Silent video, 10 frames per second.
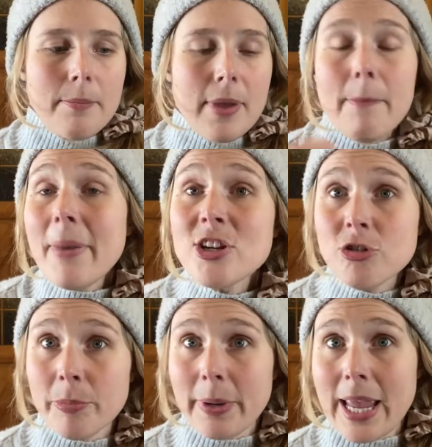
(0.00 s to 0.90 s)

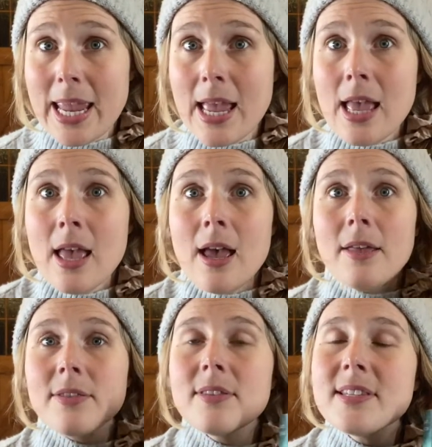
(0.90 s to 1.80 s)
immeasurably.
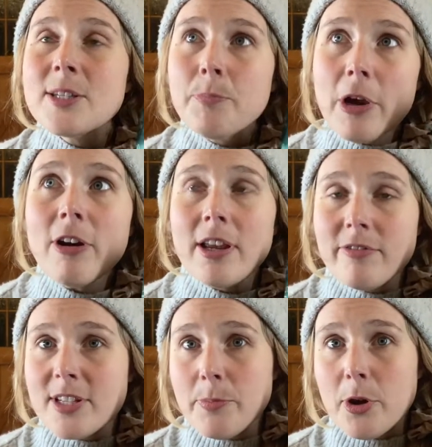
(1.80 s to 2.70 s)
The spirit of
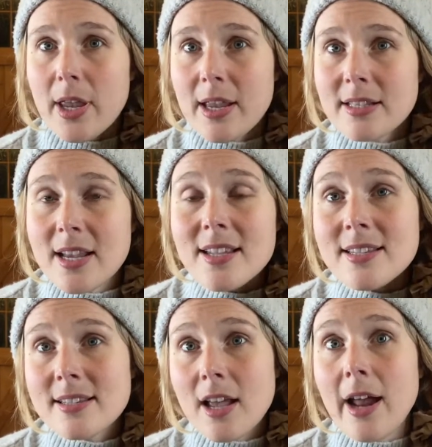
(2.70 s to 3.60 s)
this book
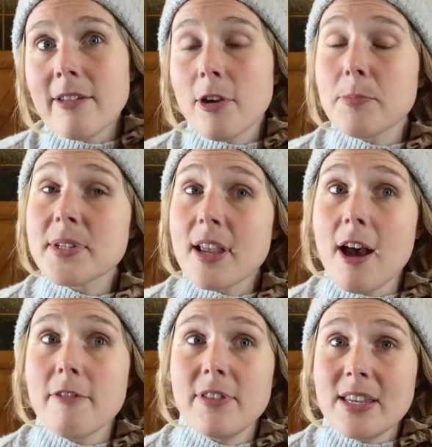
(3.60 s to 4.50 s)
does kind of
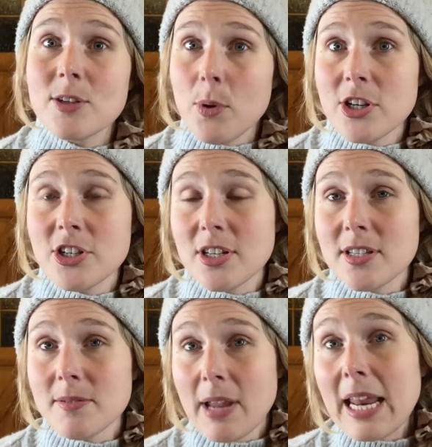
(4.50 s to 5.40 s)
observe these
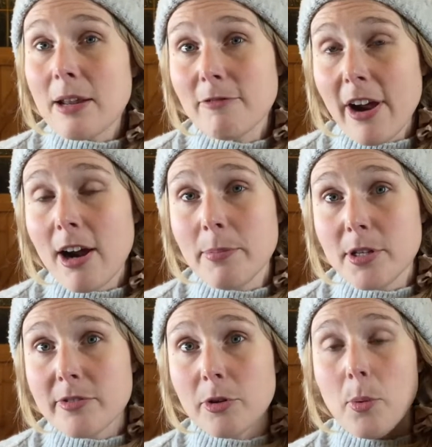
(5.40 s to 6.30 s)
questions in a very
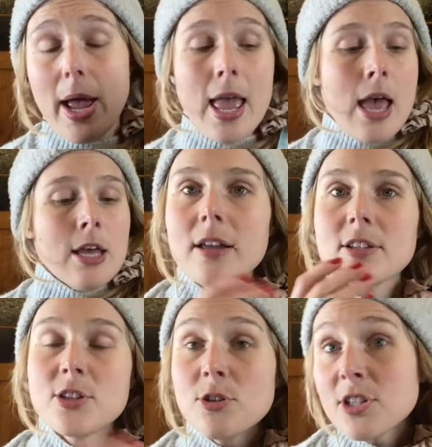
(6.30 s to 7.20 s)
beautiful way.
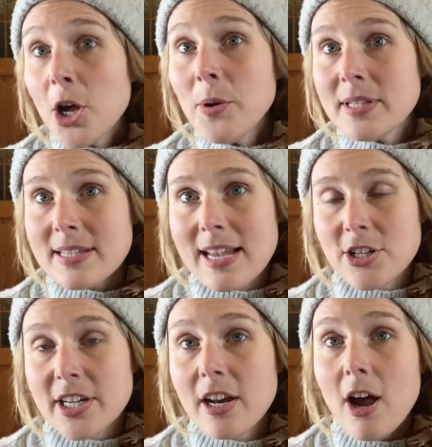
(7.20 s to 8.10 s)
Susan Owens is
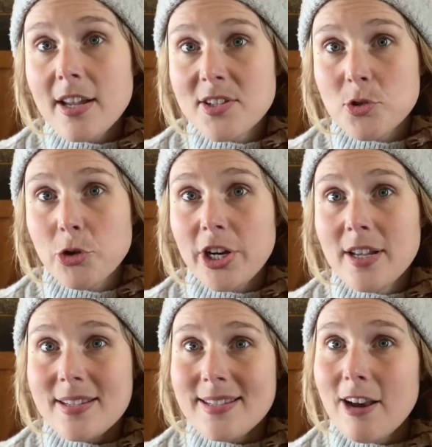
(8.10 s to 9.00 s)
actually an art historian
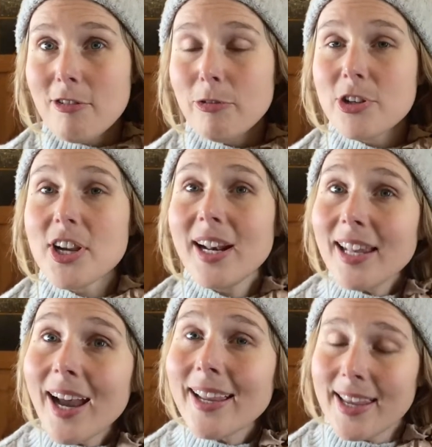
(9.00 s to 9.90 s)
herself, which I
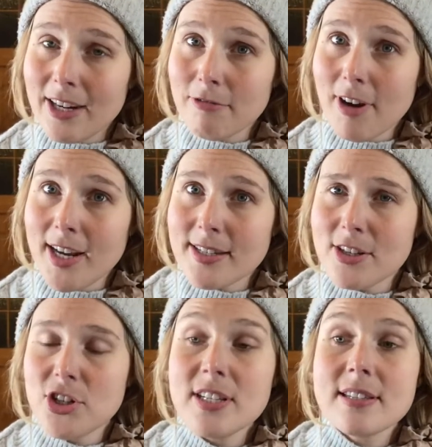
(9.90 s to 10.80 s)
like in a writer.
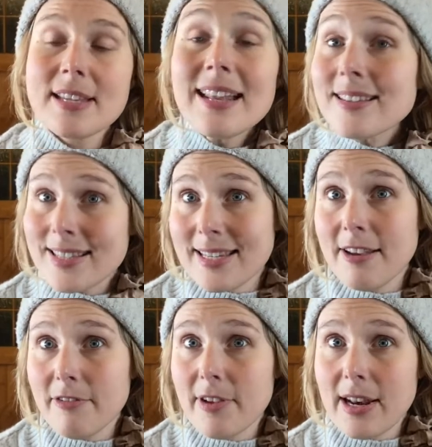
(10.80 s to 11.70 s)
She's
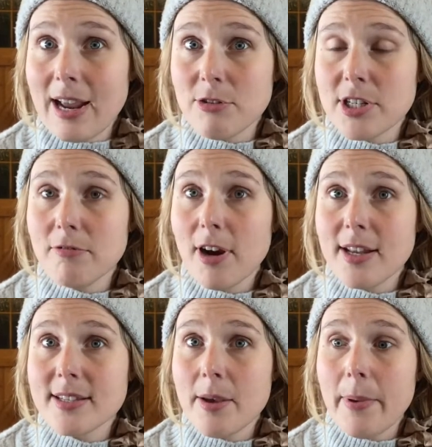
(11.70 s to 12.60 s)
sensitive in how she
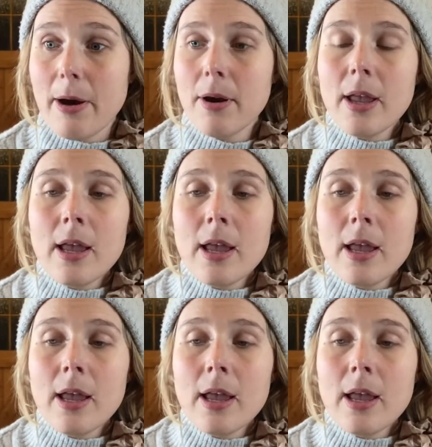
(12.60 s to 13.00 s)
writes about